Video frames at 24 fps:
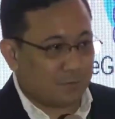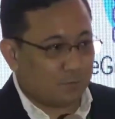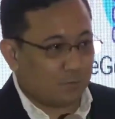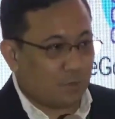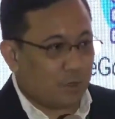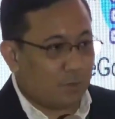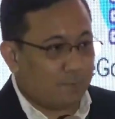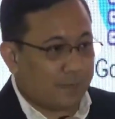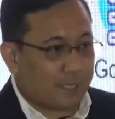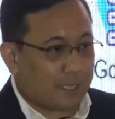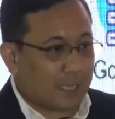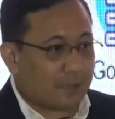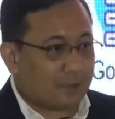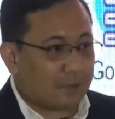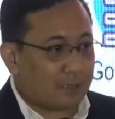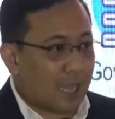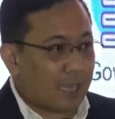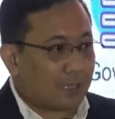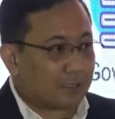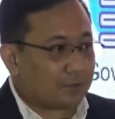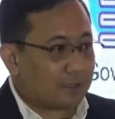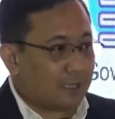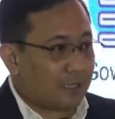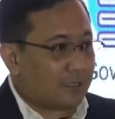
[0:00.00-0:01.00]
We will be
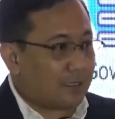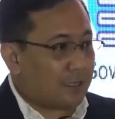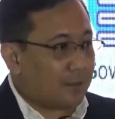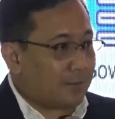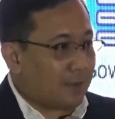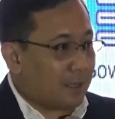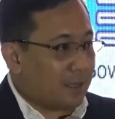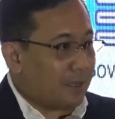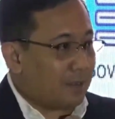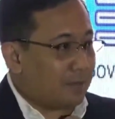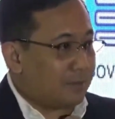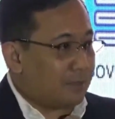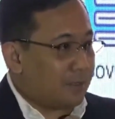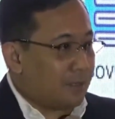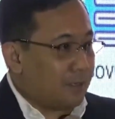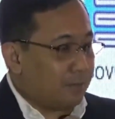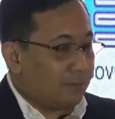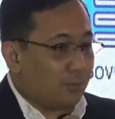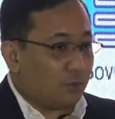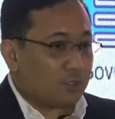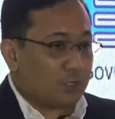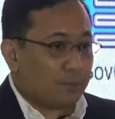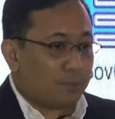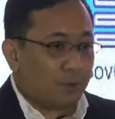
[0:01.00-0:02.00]
conducting
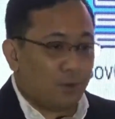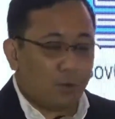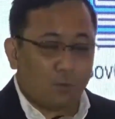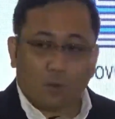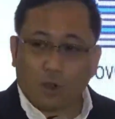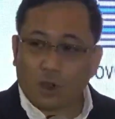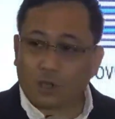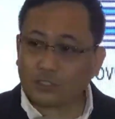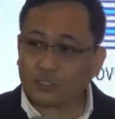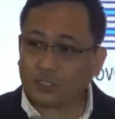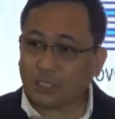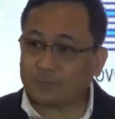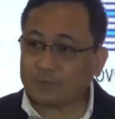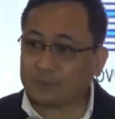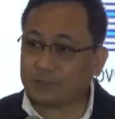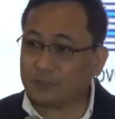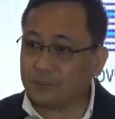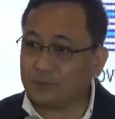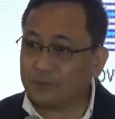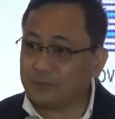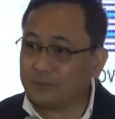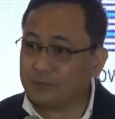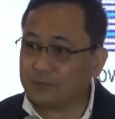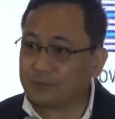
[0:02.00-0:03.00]
multiple workshops
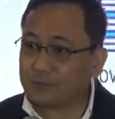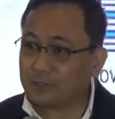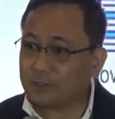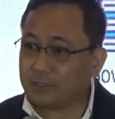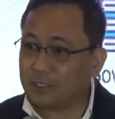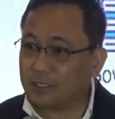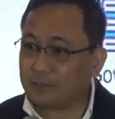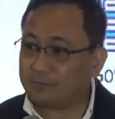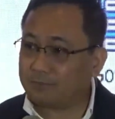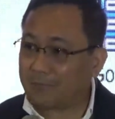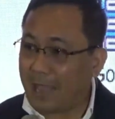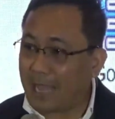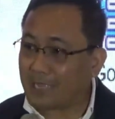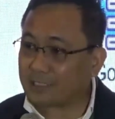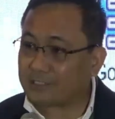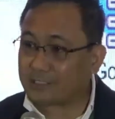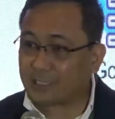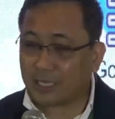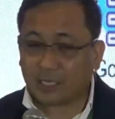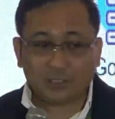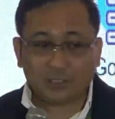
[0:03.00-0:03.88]
soon so that banks